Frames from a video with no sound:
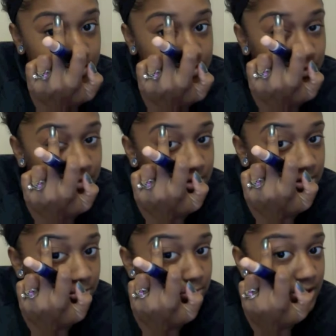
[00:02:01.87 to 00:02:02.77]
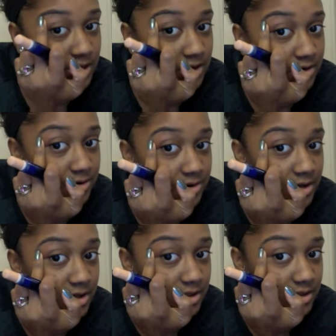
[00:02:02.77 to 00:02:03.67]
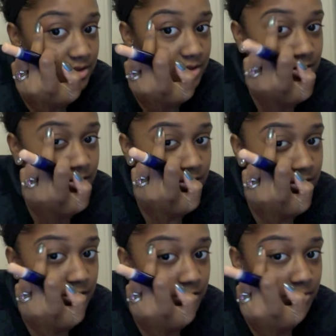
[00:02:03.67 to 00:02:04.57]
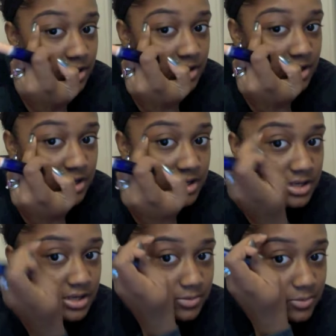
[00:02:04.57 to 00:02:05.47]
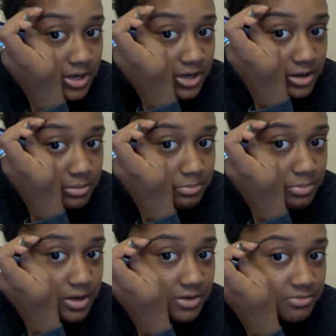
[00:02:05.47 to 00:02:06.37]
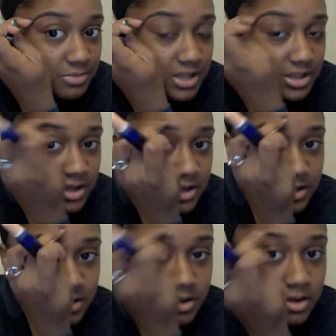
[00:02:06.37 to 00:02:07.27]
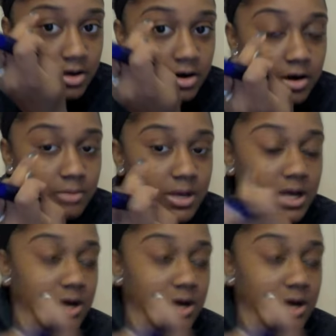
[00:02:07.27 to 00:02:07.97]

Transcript: So I'm going to go right underneath my line and right above my line on my